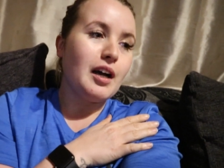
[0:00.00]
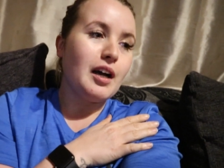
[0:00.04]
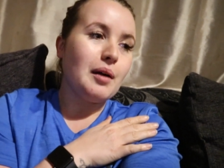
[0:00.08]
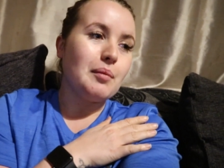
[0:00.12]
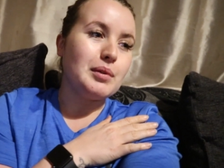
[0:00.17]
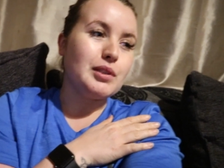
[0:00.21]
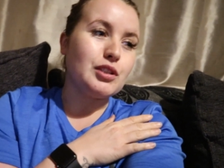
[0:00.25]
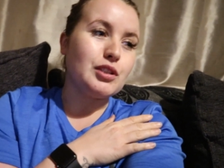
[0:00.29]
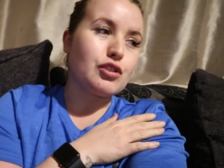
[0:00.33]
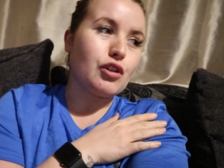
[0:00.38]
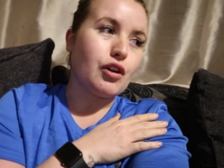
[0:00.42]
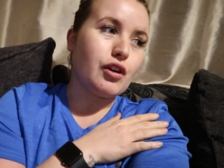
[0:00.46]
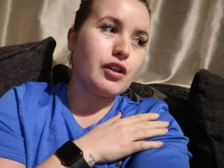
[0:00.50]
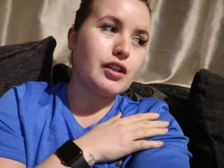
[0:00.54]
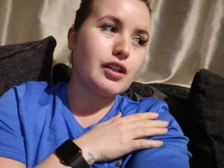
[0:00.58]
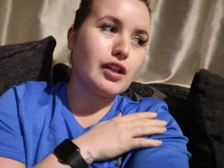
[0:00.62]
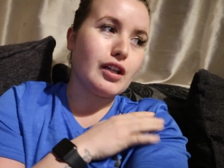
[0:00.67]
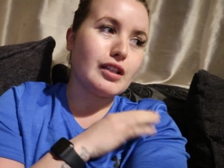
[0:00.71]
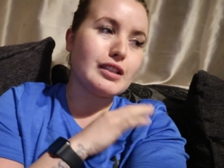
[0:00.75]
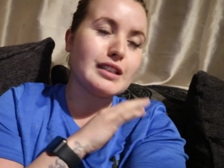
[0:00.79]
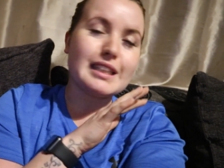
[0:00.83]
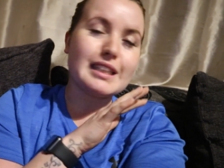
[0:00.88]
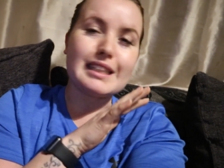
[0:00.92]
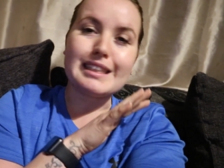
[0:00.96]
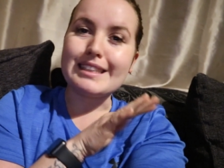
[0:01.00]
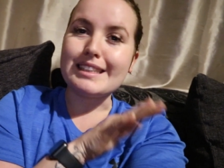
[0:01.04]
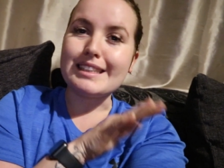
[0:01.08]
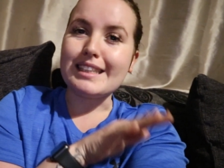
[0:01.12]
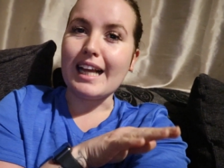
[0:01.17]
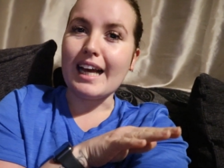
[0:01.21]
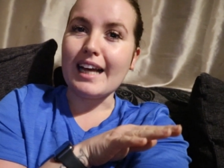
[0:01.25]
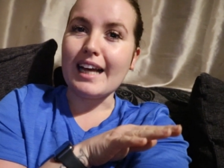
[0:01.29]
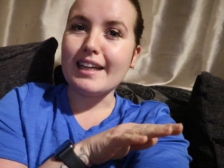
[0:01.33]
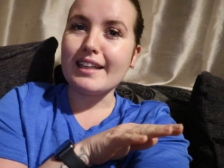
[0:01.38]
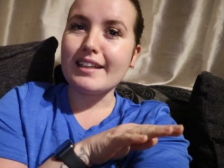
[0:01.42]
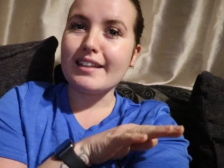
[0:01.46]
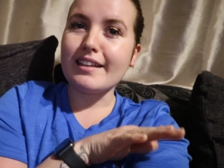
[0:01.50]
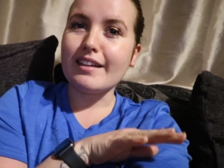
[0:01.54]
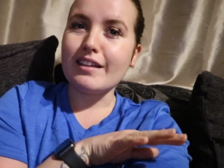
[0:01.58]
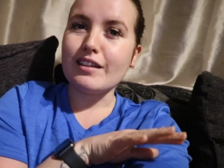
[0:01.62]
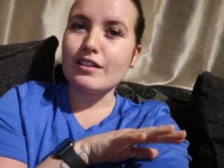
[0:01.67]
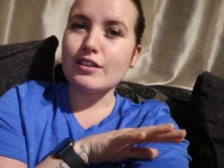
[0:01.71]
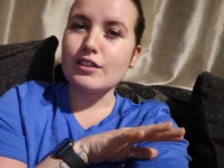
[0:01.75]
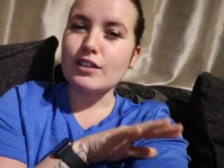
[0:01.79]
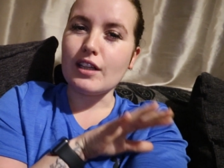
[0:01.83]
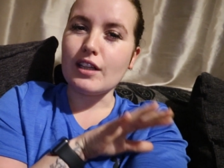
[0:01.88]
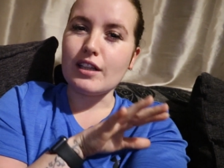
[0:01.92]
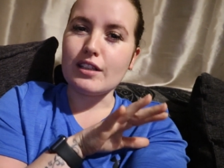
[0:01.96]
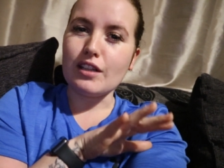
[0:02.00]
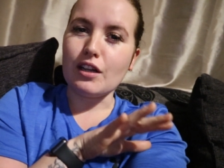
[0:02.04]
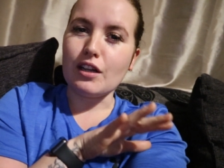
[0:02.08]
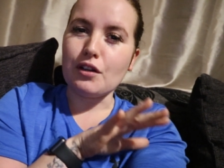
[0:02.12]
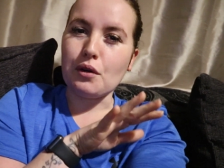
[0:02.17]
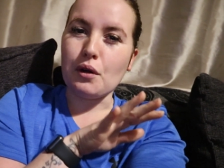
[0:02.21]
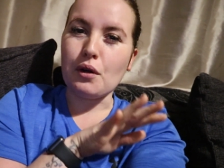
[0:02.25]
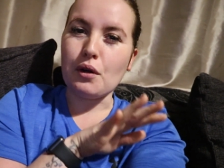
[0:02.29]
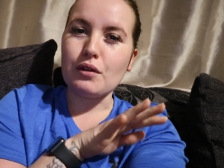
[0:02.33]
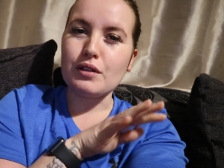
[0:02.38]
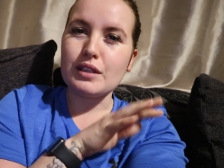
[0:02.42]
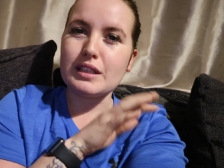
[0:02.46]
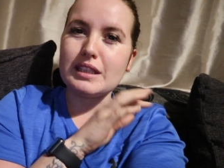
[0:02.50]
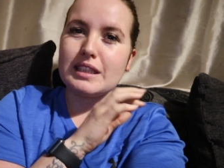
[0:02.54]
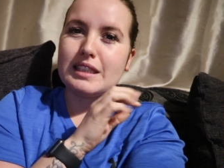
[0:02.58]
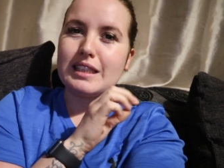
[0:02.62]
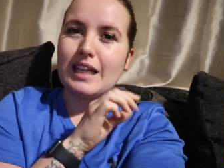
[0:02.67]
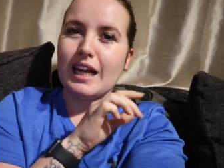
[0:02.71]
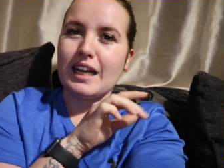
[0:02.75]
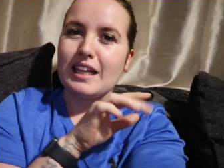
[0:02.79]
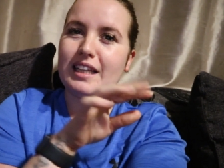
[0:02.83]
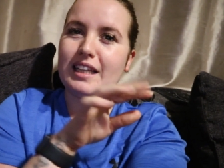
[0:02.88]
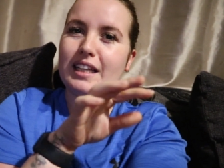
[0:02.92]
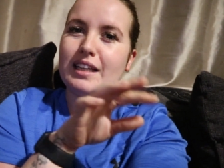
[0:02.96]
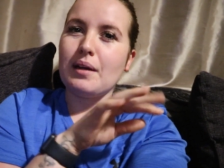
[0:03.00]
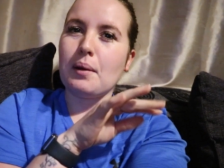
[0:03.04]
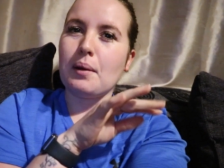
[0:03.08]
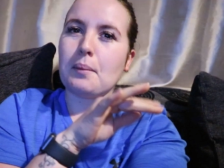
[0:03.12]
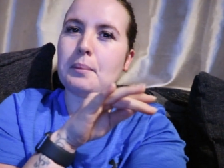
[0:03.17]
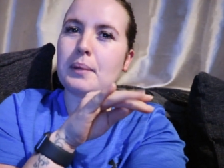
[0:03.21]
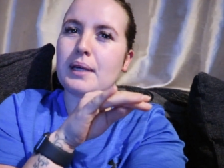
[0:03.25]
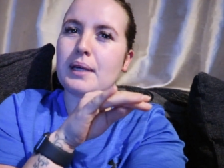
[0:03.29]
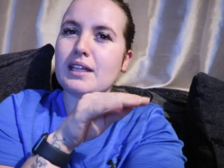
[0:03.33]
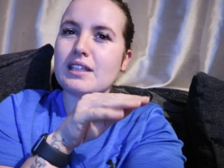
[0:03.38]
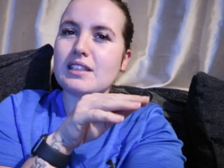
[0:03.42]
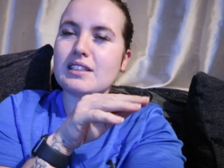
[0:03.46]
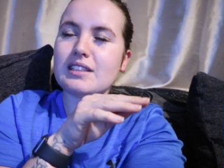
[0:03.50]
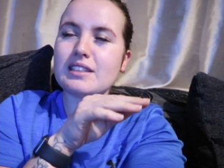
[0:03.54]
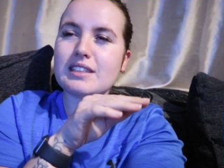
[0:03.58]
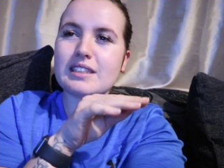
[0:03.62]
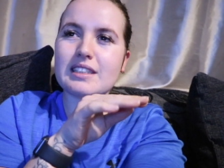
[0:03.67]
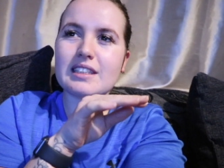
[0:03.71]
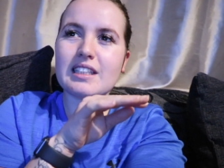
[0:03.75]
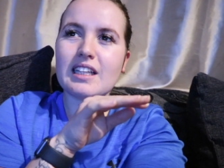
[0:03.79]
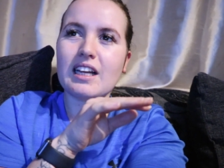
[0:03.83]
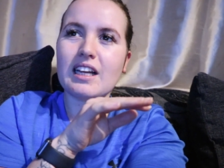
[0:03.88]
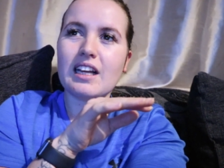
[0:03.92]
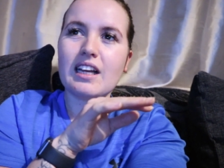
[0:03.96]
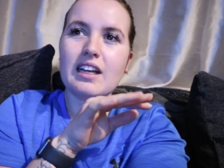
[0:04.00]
I've been trying not to snack because I don't like snacking on bits.